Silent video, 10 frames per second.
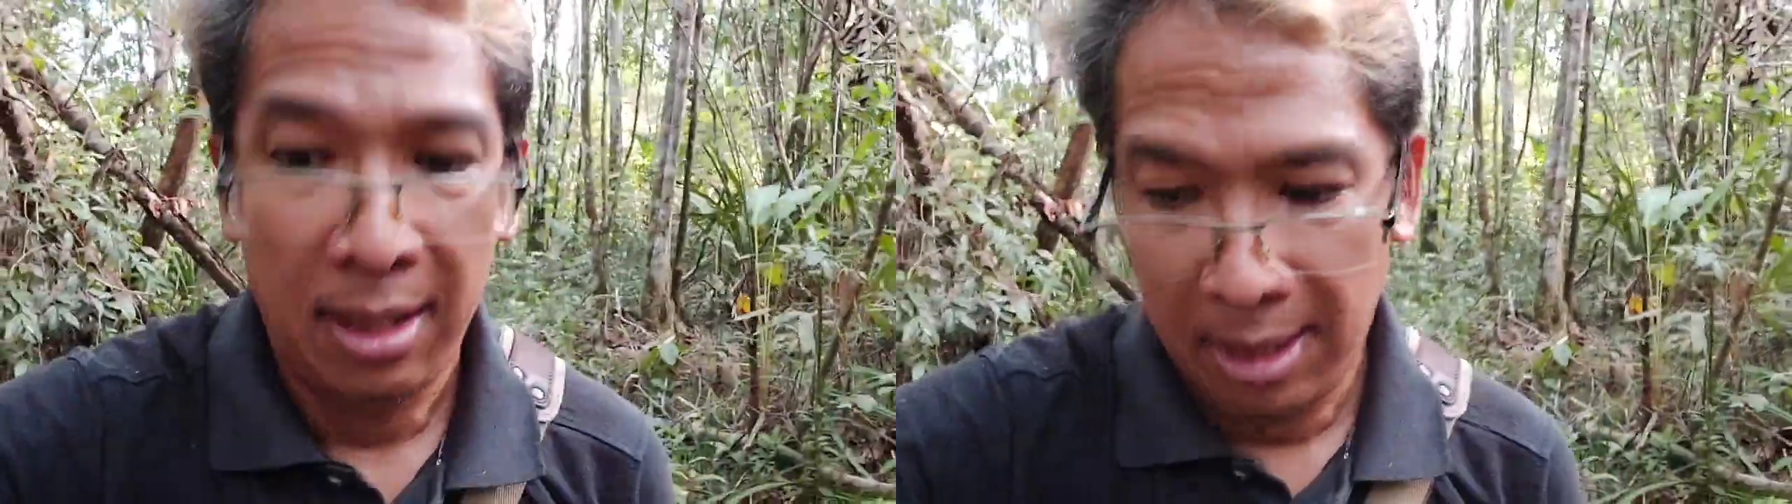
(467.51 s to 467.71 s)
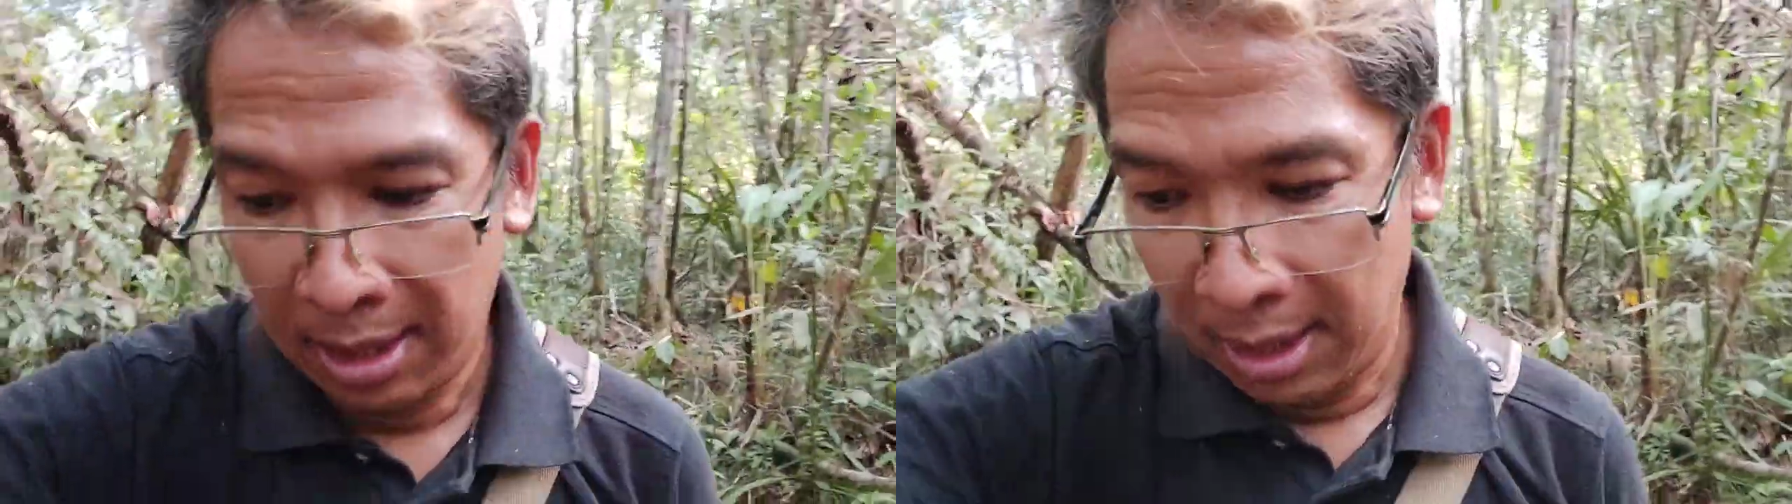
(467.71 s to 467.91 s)

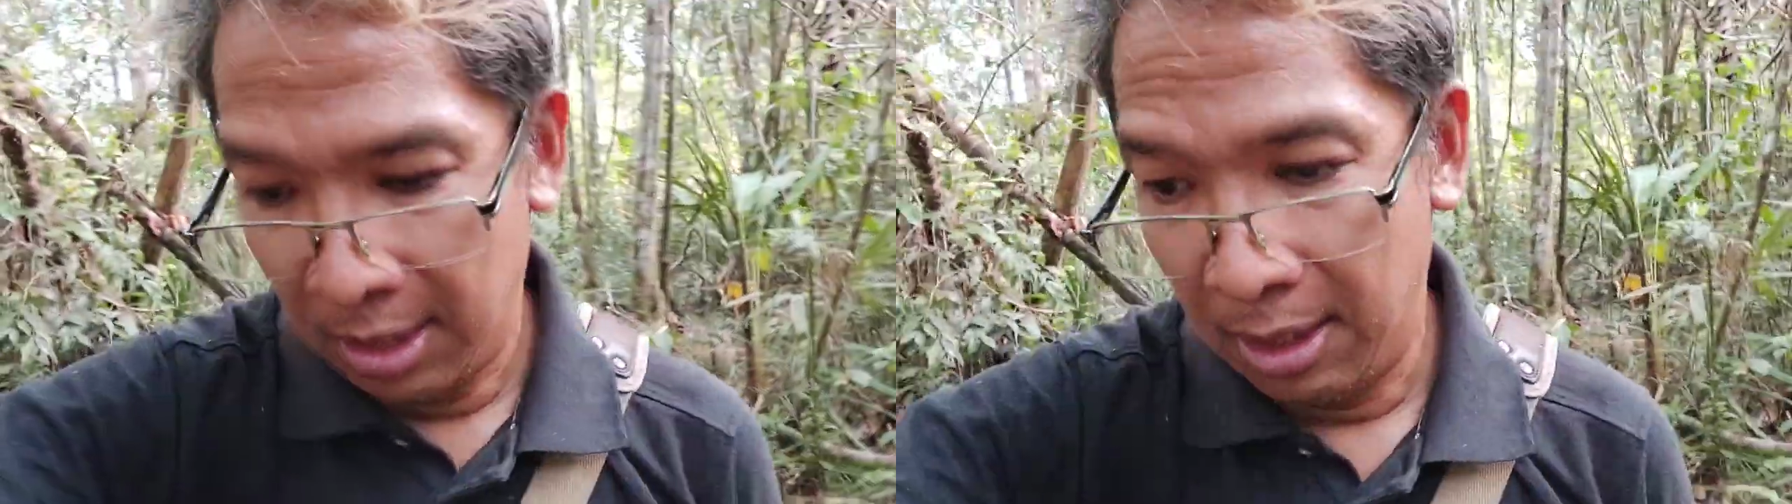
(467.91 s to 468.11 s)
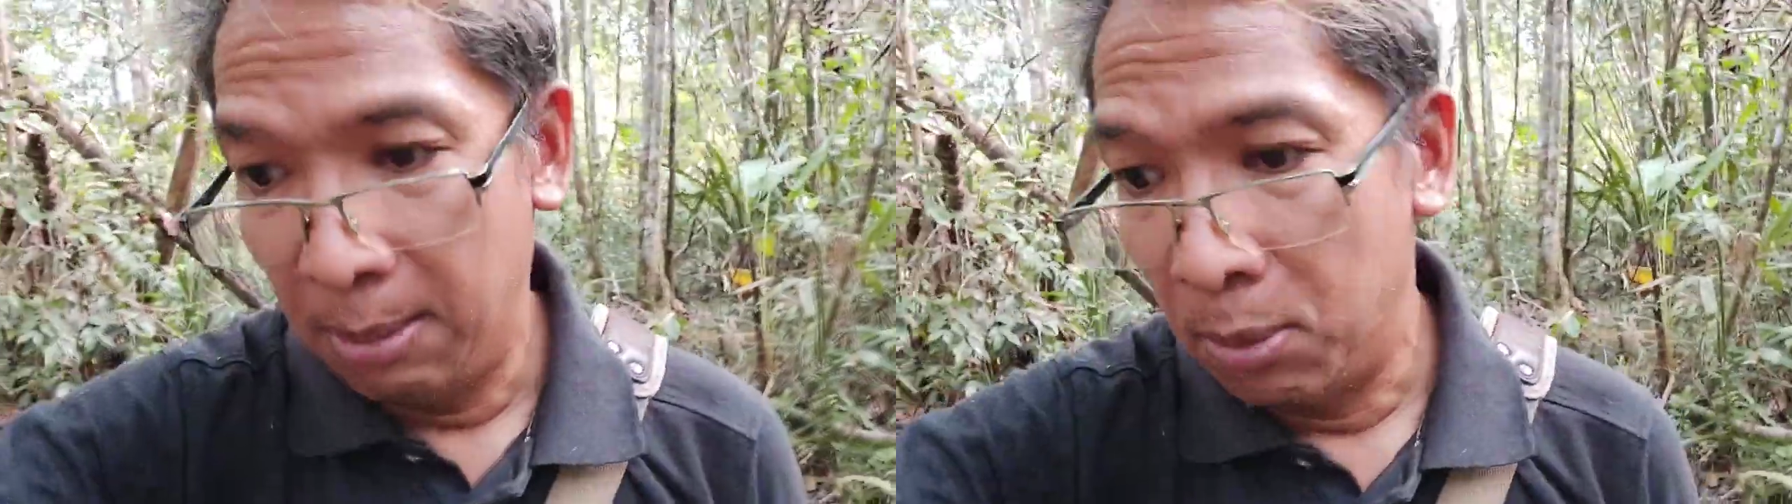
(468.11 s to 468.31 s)
and
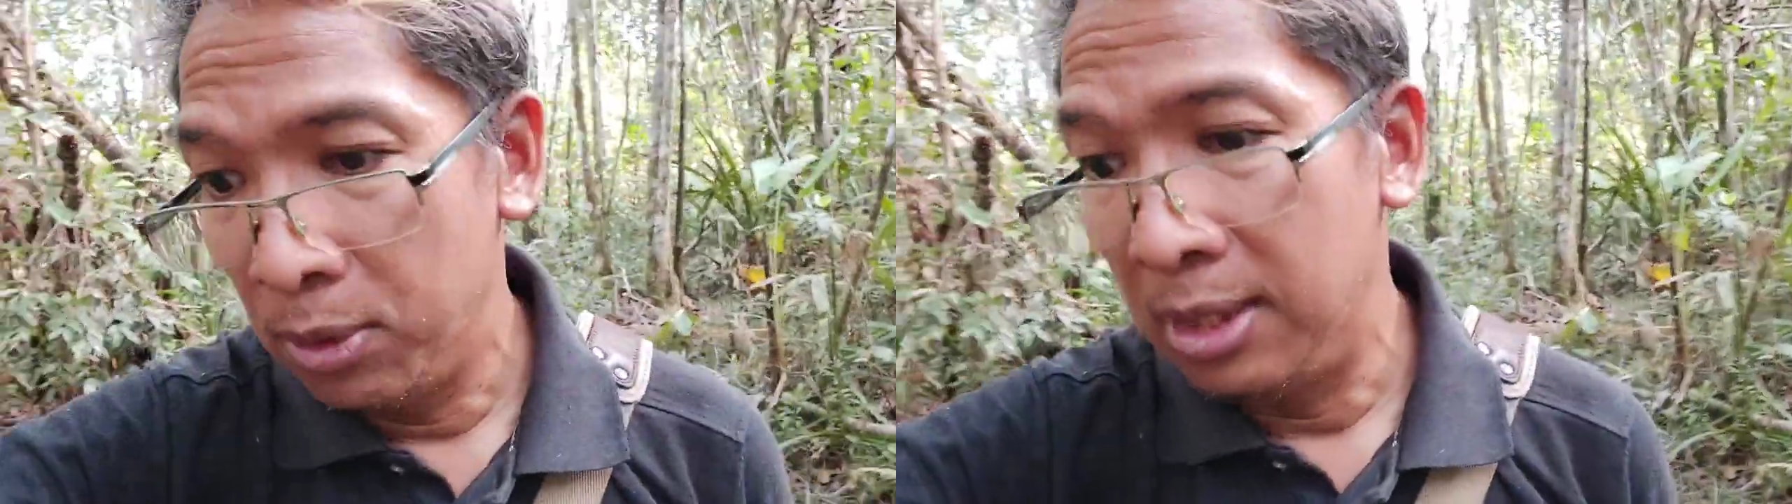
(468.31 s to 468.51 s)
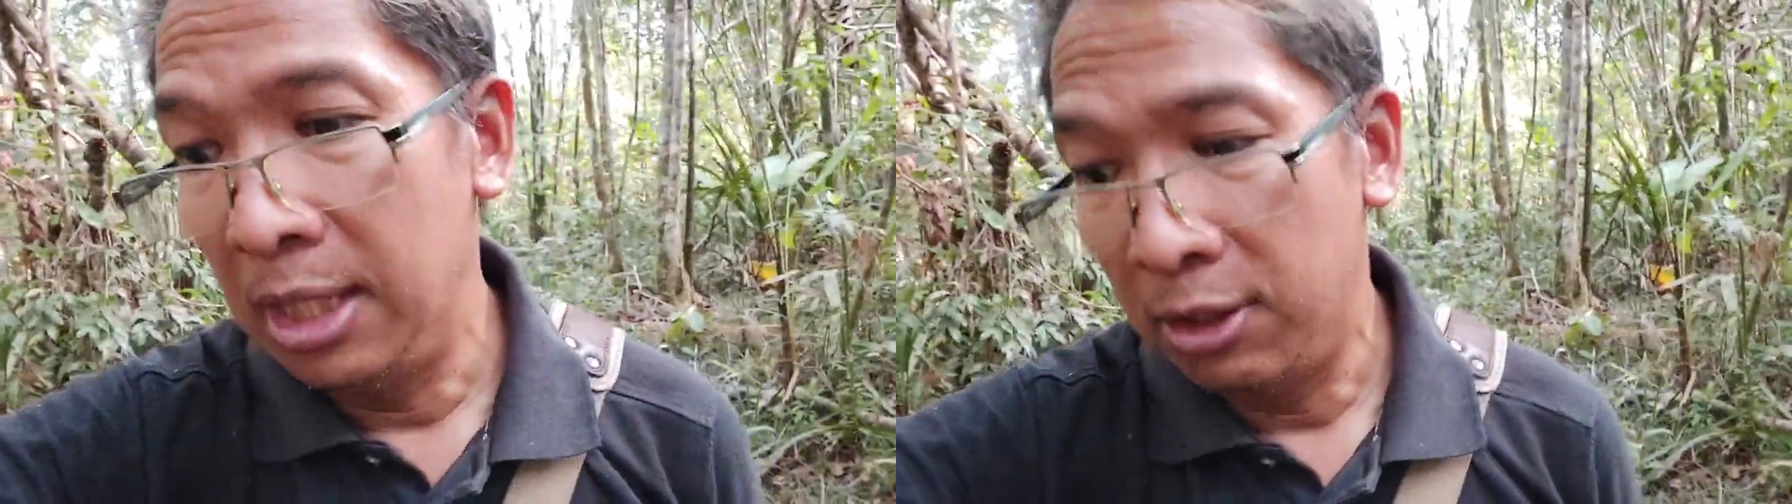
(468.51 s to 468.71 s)
the, the,
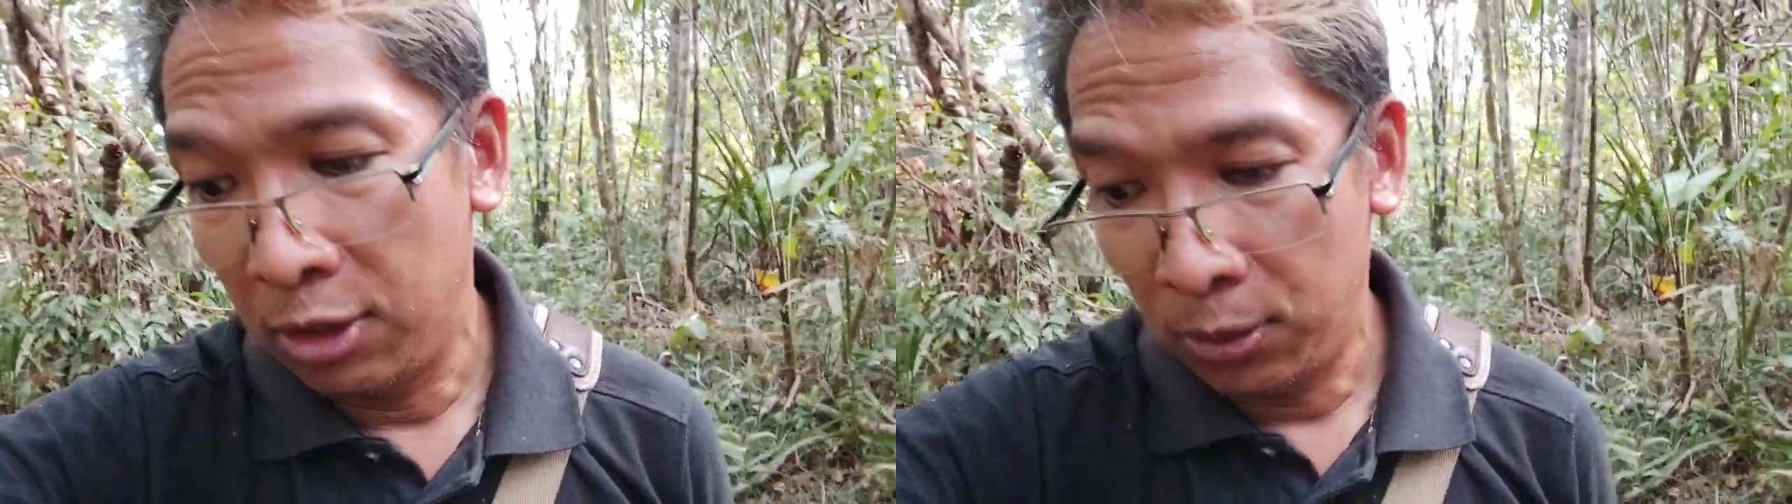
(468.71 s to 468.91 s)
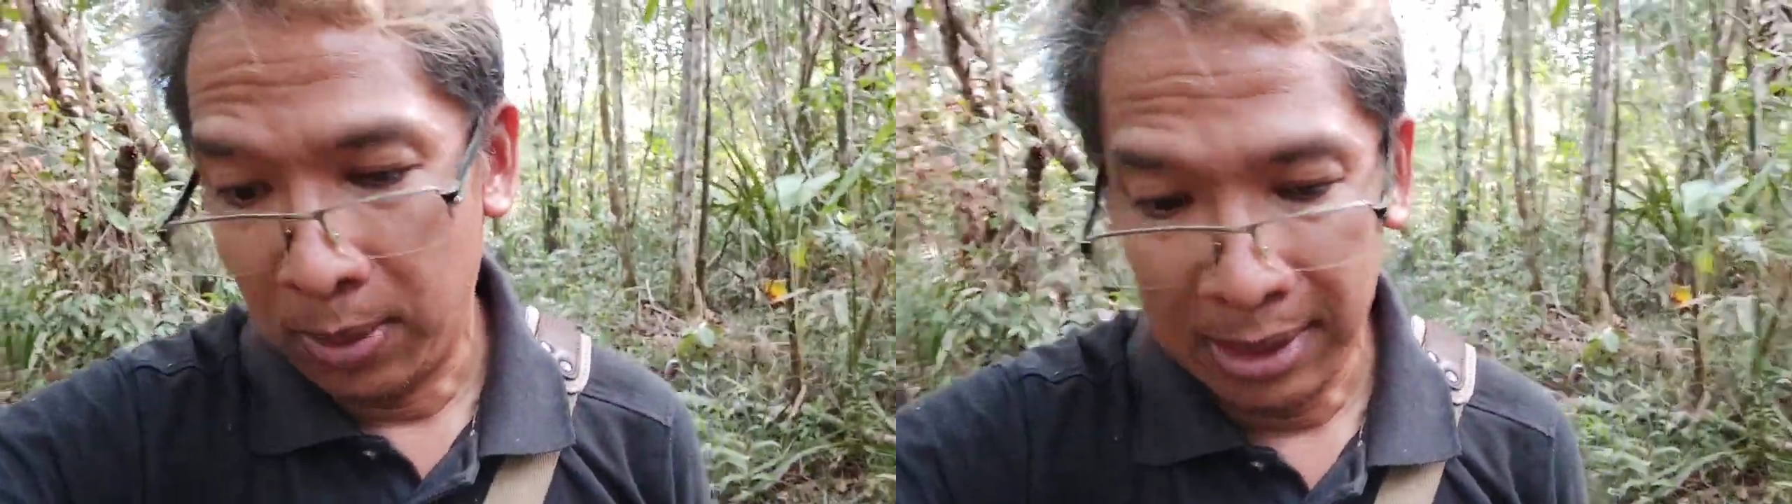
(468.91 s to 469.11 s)
most
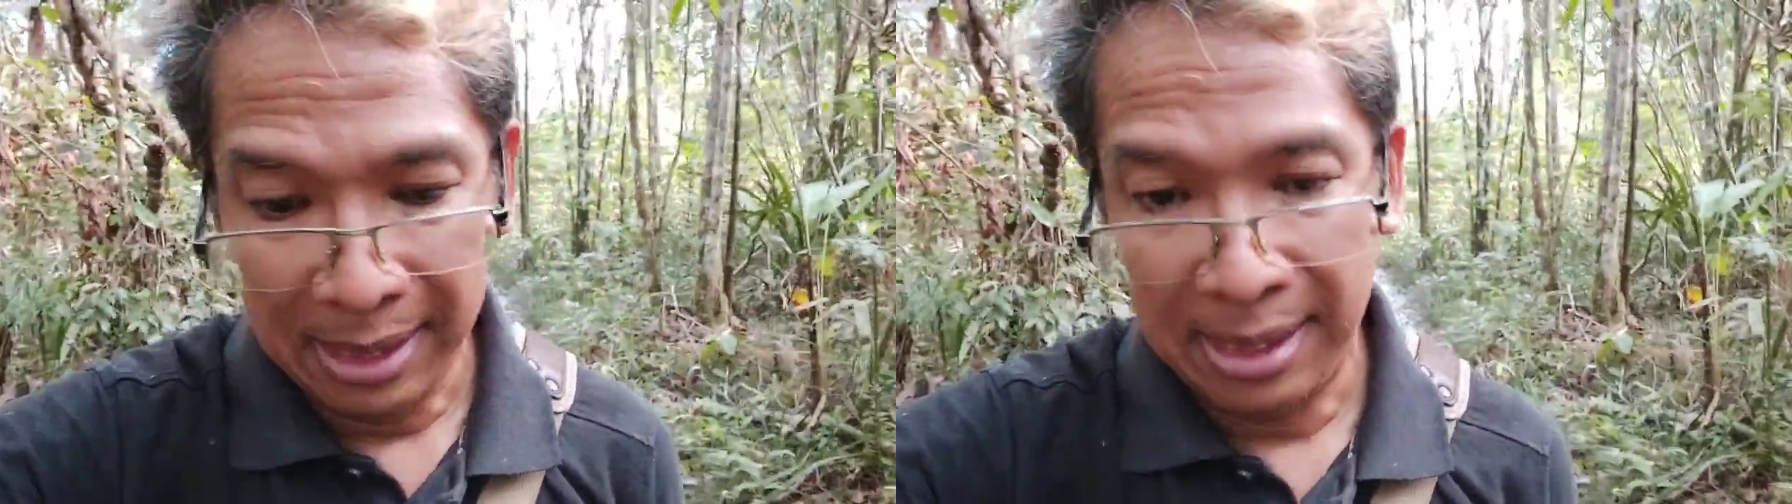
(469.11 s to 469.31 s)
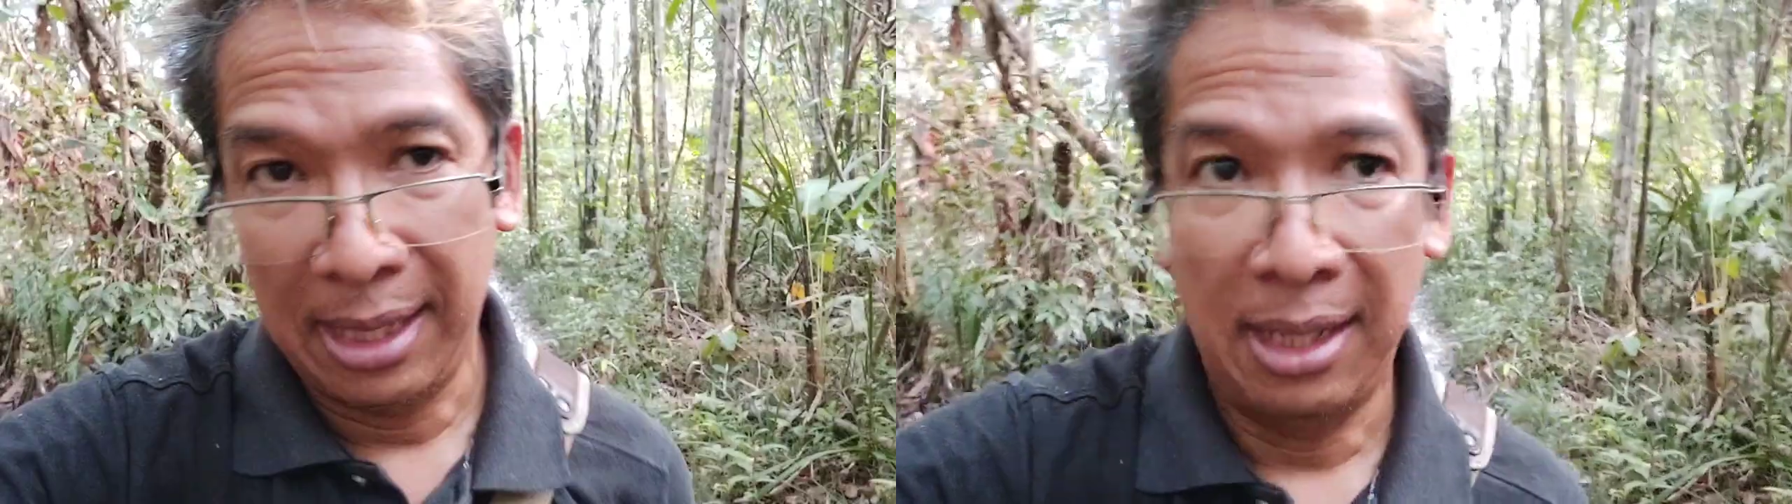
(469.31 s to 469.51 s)
dangerous one they
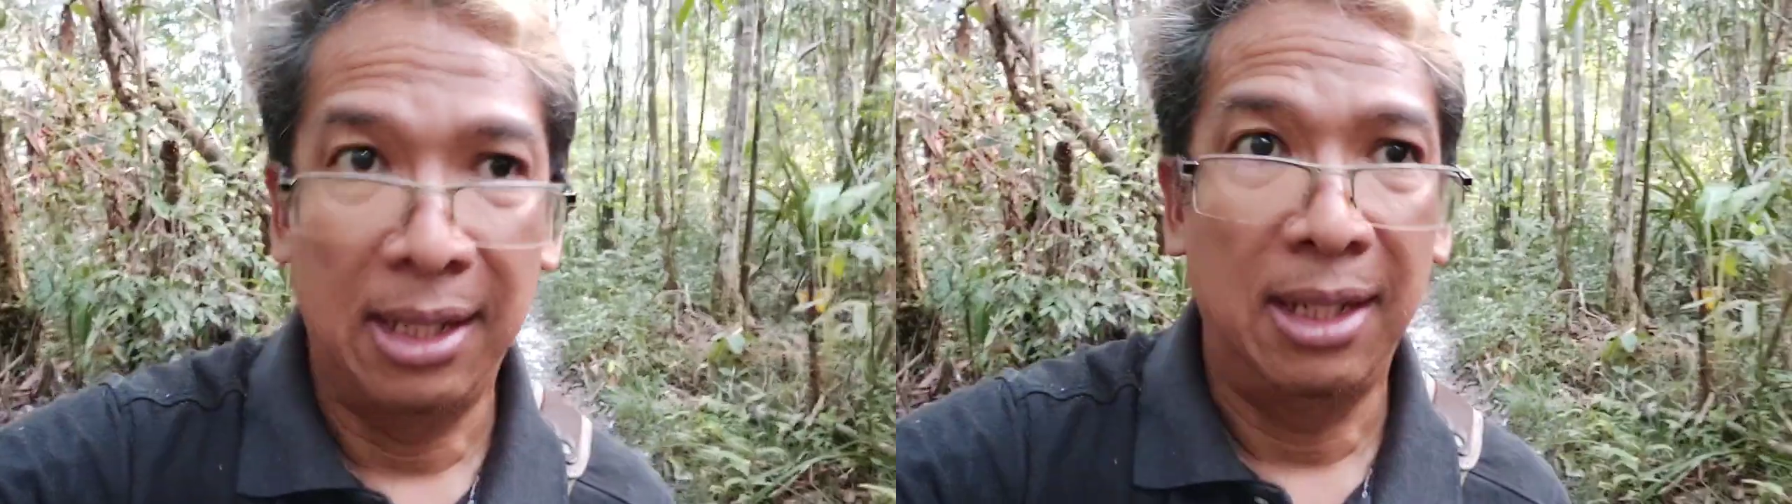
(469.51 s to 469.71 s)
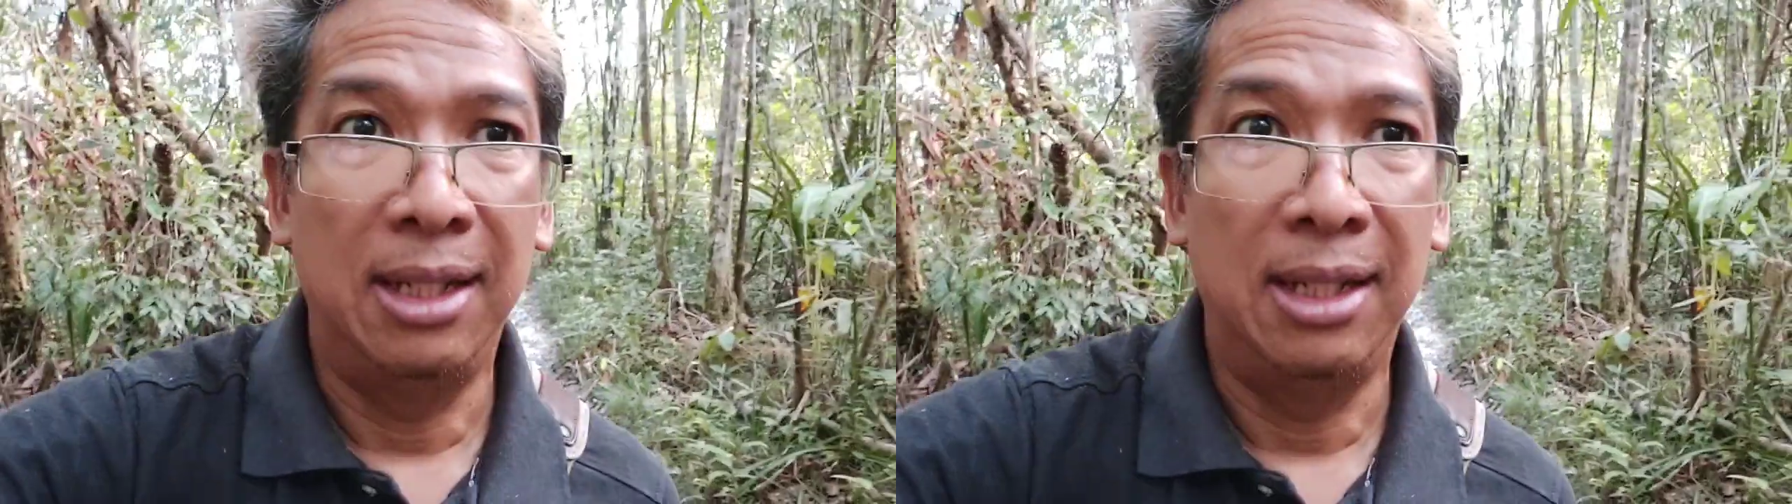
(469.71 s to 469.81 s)
said